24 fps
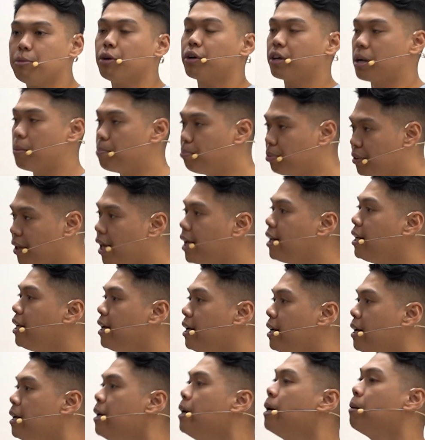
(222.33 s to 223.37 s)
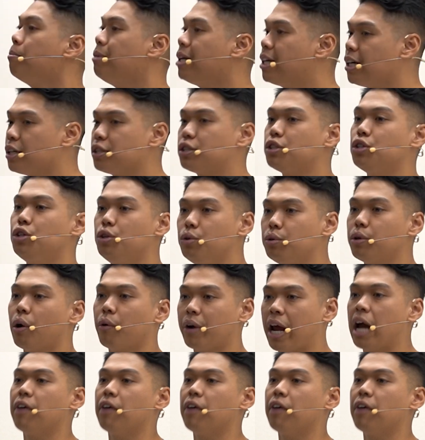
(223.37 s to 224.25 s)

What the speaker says: You're complaining because you don't